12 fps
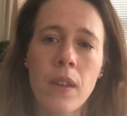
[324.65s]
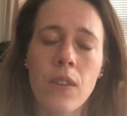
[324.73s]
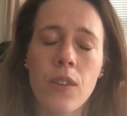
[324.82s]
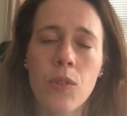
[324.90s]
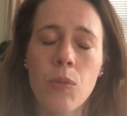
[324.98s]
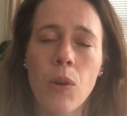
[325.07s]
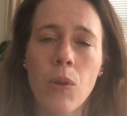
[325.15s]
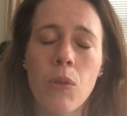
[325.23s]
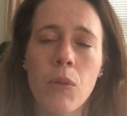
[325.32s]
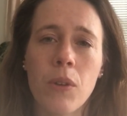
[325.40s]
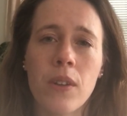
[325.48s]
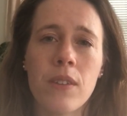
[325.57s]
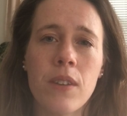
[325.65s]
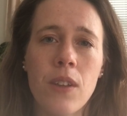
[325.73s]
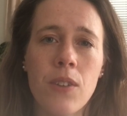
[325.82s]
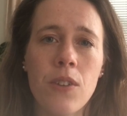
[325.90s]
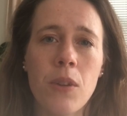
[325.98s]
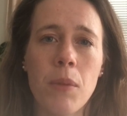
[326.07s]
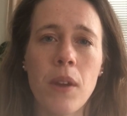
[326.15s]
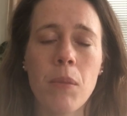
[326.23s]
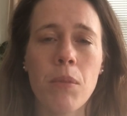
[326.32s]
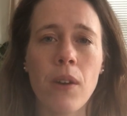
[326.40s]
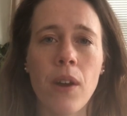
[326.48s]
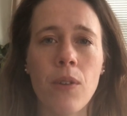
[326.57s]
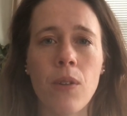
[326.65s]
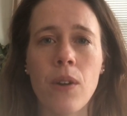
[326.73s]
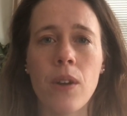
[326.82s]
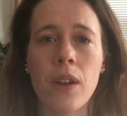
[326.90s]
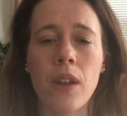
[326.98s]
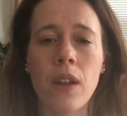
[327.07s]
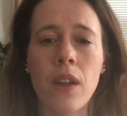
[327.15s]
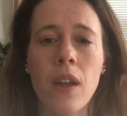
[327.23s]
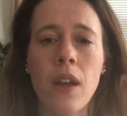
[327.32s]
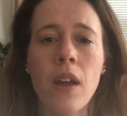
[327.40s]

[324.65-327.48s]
This work will continue to be a priority